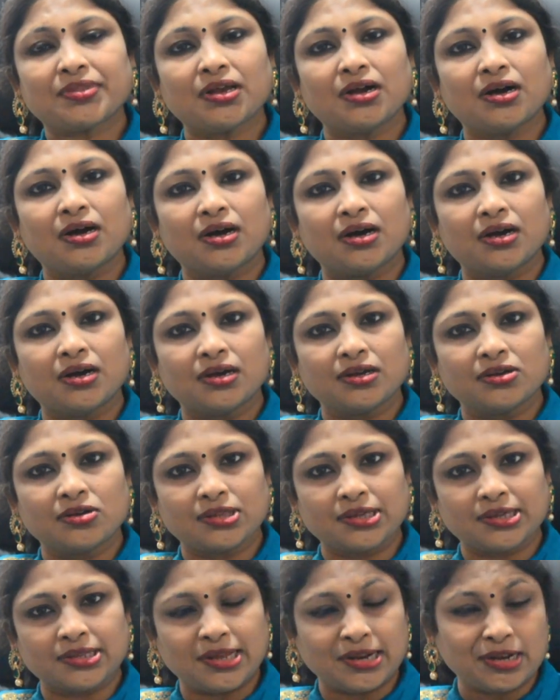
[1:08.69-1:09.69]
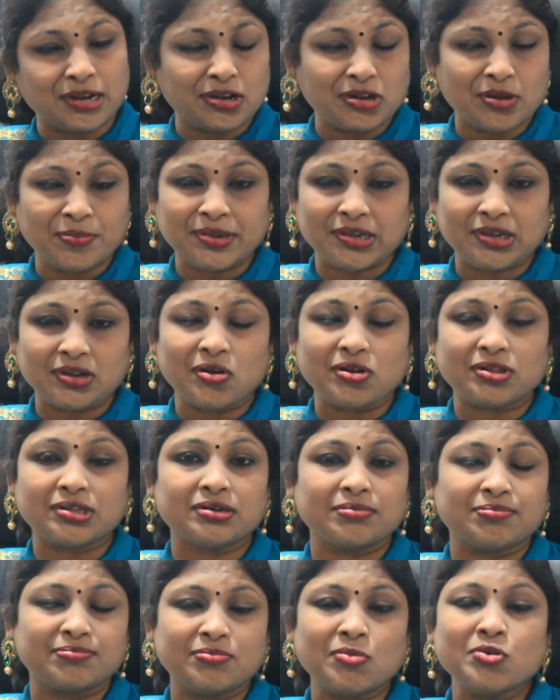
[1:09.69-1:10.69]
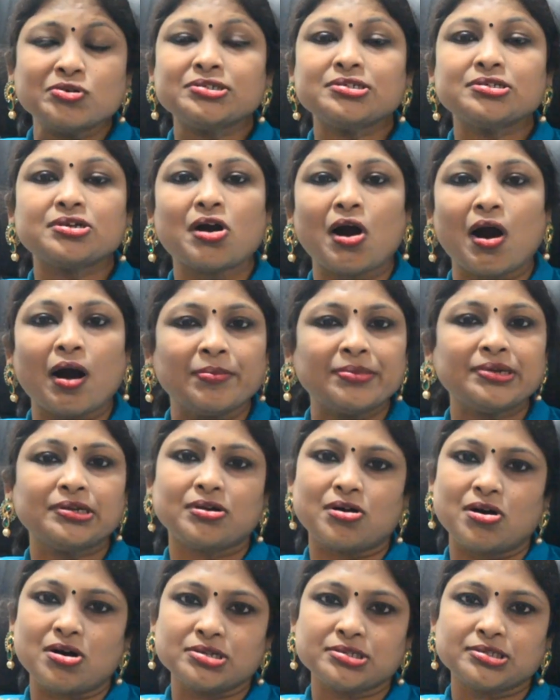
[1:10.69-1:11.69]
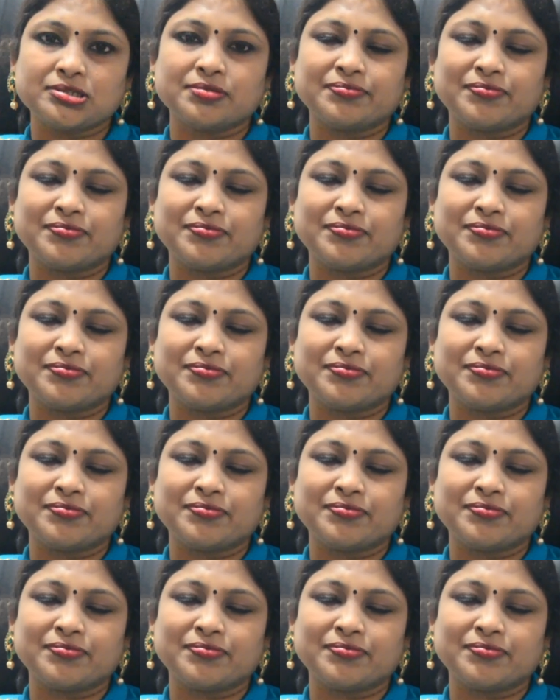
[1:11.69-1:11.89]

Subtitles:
anatomical, or the most common cause